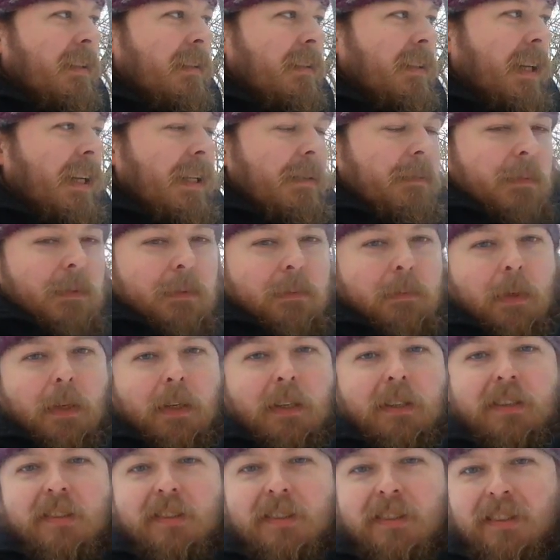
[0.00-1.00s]
times
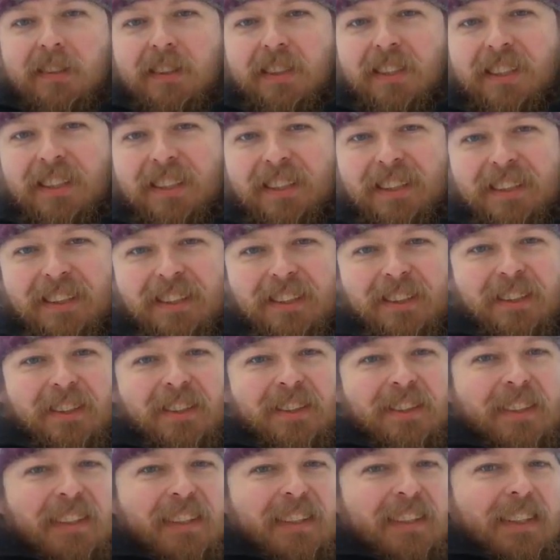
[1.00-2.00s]
past
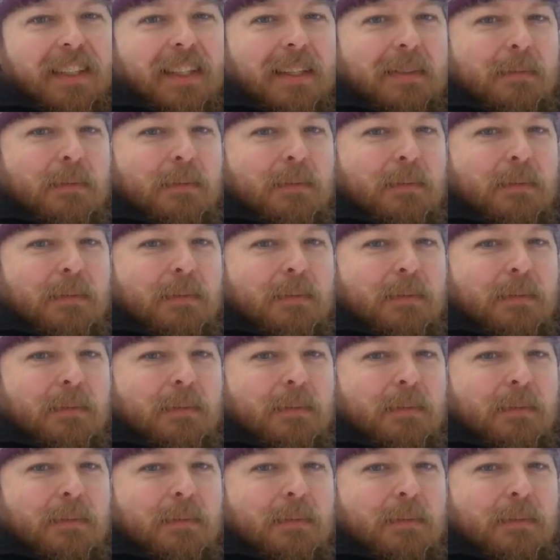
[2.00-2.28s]
to keep